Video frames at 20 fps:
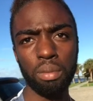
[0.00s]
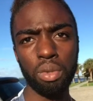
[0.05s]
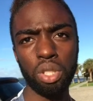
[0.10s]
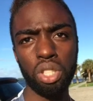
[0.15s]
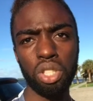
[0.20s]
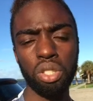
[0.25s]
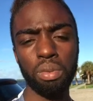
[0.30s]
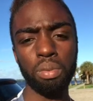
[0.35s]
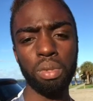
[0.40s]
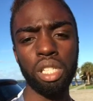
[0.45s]

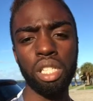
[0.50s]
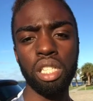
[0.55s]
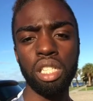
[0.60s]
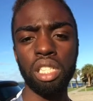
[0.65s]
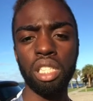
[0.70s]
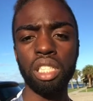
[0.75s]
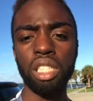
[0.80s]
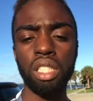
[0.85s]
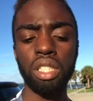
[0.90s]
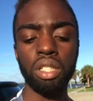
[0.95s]
which
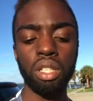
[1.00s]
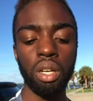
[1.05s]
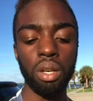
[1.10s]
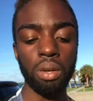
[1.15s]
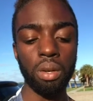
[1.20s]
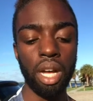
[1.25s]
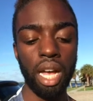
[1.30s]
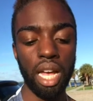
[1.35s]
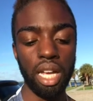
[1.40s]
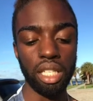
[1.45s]
was,
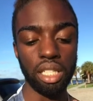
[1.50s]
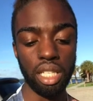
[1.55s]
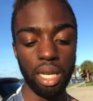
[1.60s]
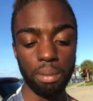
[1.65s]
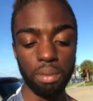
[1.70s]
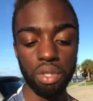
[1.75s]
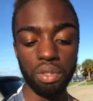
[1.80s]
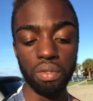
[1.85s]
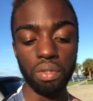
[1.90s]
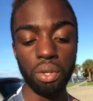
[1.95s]
I
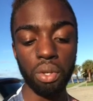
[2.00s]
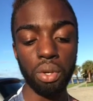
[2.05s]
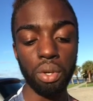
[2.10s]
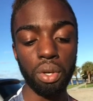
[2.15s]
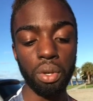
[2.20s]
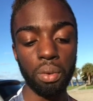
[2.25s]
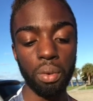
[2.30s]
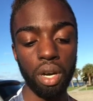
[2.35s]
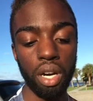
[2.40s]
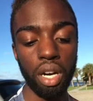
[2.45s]
accept you for who
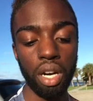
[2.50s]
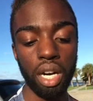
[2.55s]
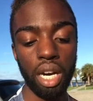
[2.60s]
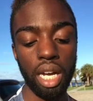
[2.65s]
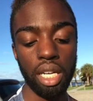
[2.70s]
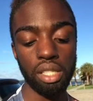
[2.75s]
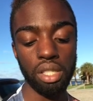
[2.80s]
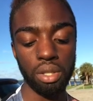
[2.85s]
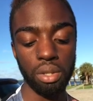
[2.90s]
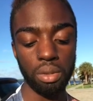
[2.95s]
you are.
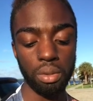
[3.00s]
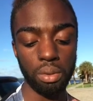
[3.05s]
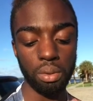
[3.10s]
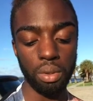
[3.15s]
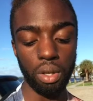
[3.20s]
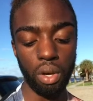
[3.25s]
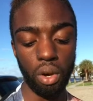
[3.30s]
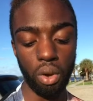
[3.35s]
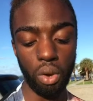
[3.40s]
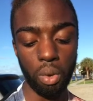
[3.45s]
I do
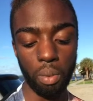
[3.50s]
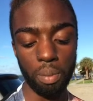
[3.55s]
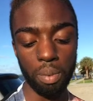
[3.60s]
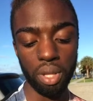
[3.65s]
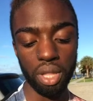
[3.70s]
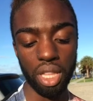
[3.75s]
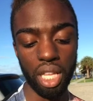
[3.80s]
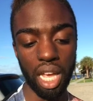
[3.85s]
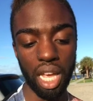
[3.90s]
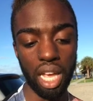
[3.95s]
hope
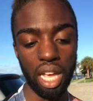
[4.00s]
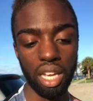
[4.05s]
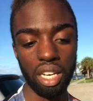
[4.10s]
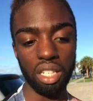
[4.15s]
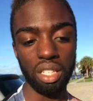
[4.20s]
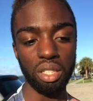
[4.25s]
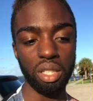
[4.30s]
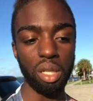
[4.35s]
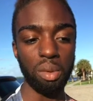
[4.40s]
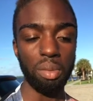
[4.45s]
that
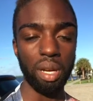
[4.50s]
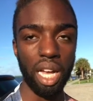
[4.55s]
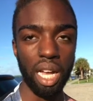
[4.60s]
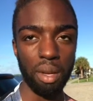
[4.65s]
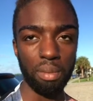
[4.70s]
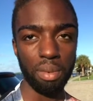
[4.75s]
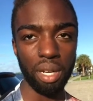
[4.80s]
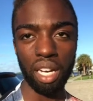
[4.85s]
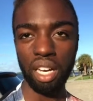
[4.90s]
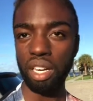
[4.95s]
you'll
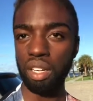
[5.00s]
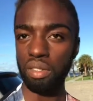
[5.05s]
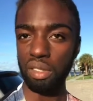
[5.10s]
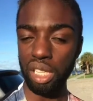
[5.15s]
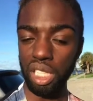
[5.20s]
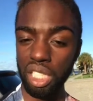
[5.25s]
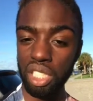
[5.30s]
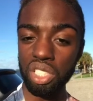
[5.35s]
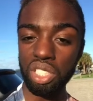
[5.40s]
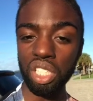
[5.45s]
abide by our
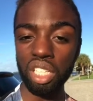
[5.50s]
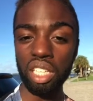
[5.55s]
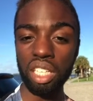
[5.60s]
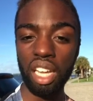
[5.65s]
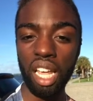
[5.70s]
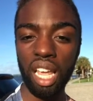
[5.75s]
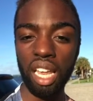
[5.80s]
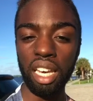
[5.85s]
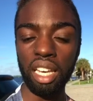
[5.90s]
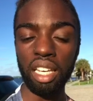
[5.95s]
religion
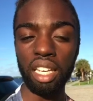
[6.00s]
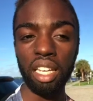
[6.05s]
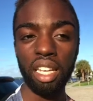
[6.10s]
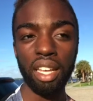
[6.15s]
and,